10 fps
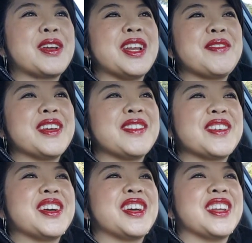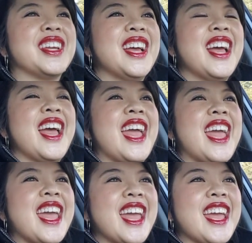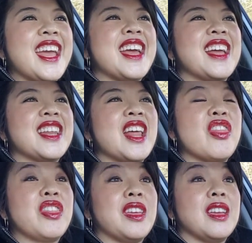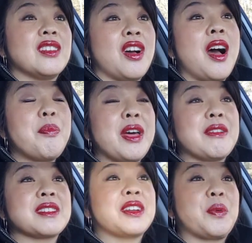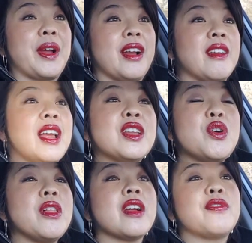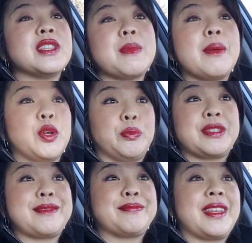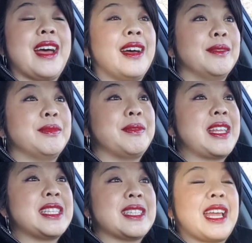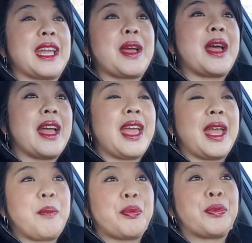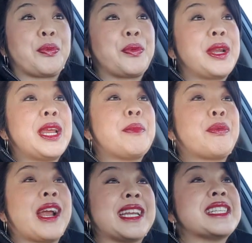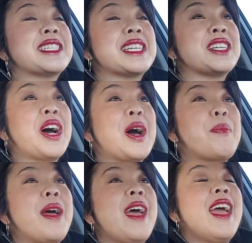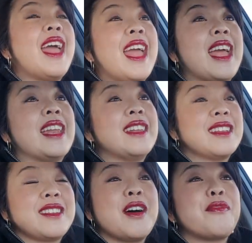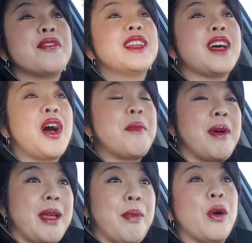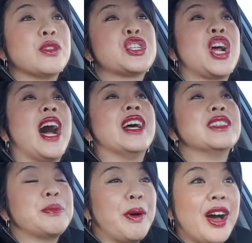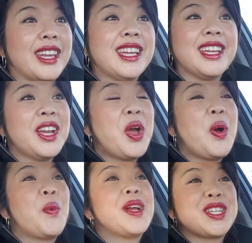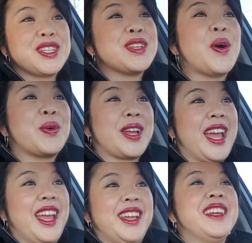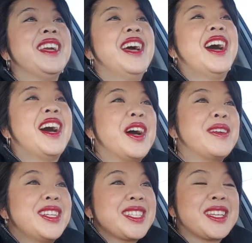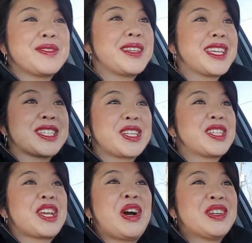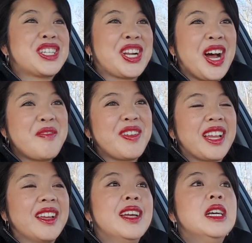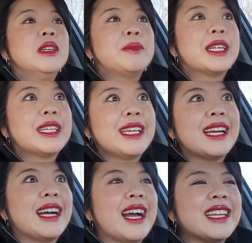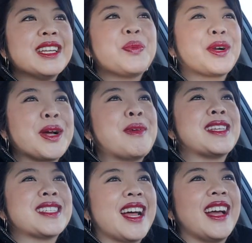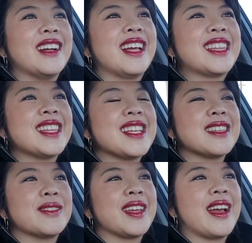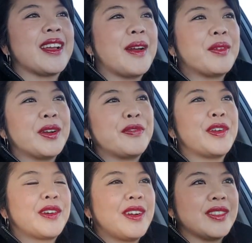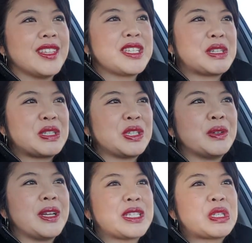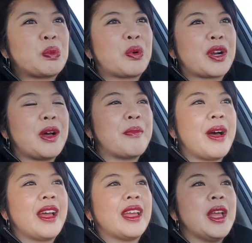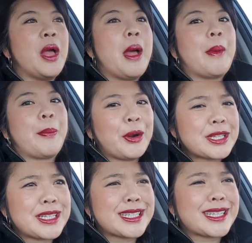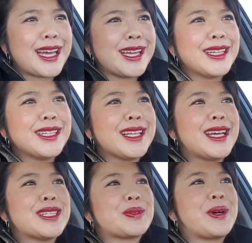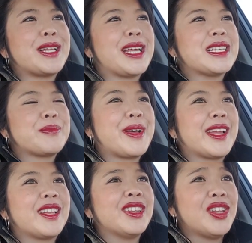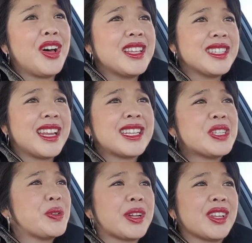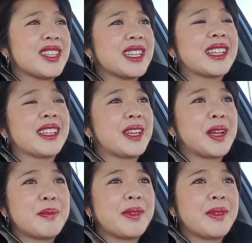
good. And the top that I was gonna wear, it no longer fits my boobs. It's like a pre-pregnancy top, and it does not fit on my post-child body, which is okay. It just gives me an excuse to go shopping. But yeah, I need to work on my style. I think that's something I'm gonna figure out this year too, is to work on my personal style as well as my closet. I need to do a closet cleanup.